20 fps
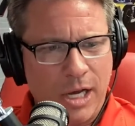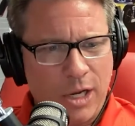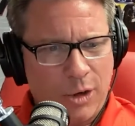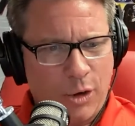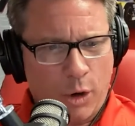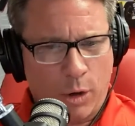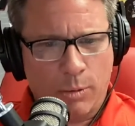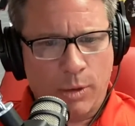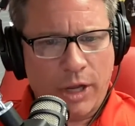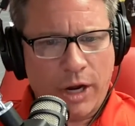
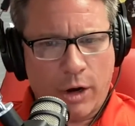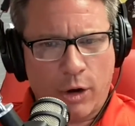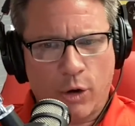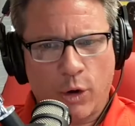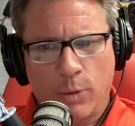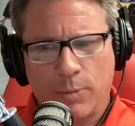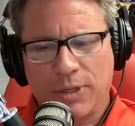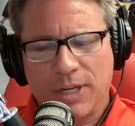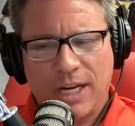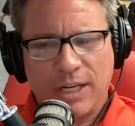normally our
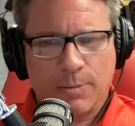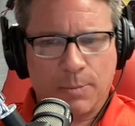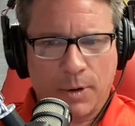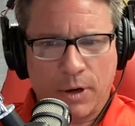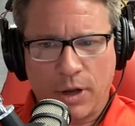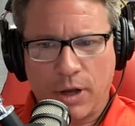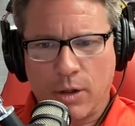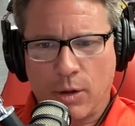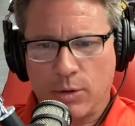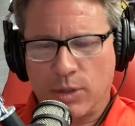group stays
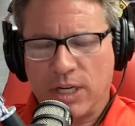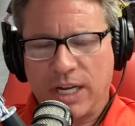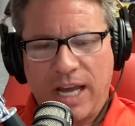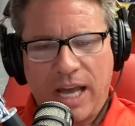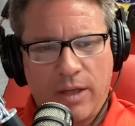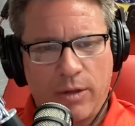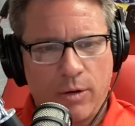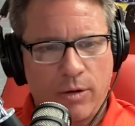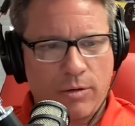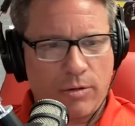pretty close
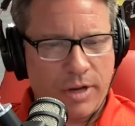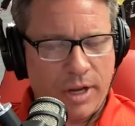together.